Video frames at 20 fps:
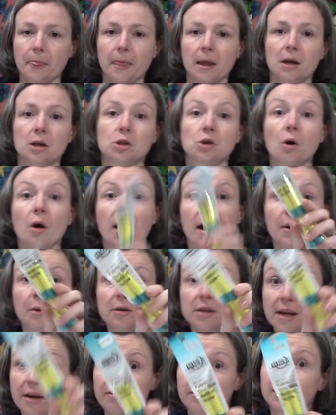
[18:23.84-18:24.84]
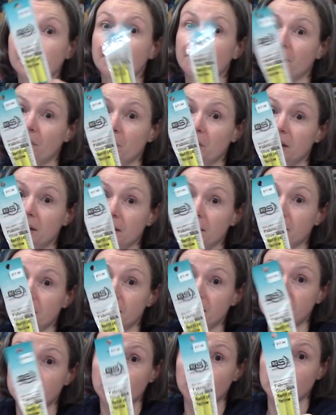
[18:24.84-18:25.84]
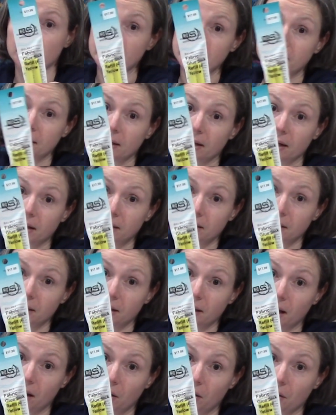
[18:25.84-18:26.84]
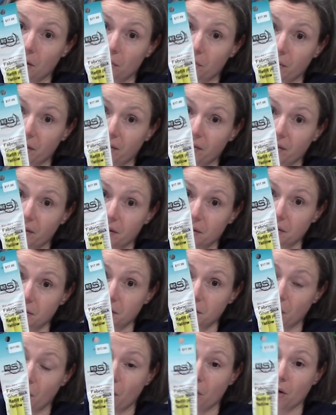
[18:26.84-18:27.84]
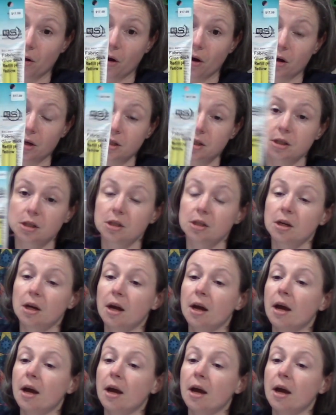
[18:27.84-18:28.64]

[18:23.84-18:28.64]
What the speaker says: So I would definitely avoid these Quilter Select yellow refills at all costs,